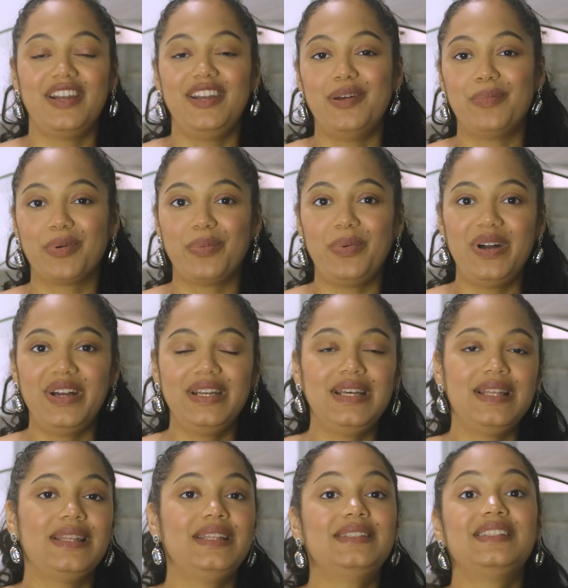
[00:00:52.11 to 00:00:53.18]
Number one,
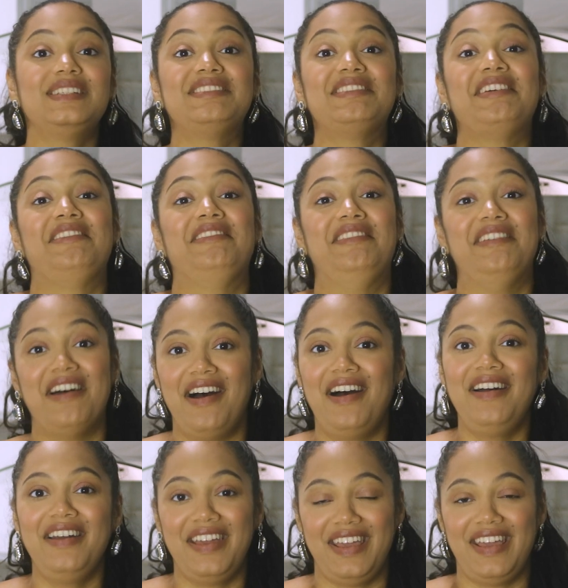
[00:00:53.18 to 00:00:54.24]
this is
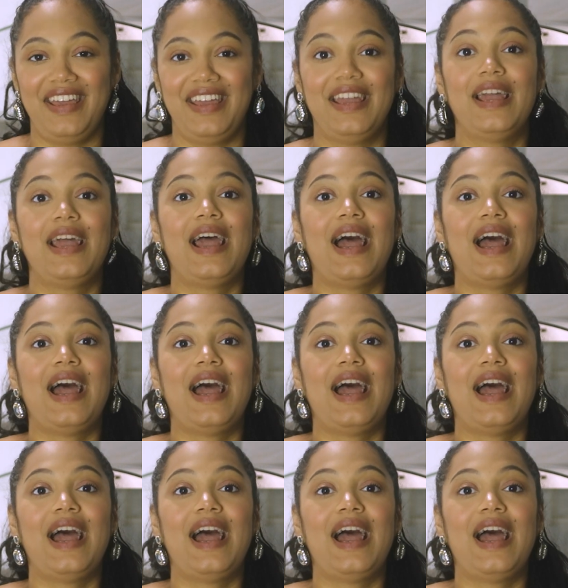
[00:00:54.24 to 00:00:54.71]
not a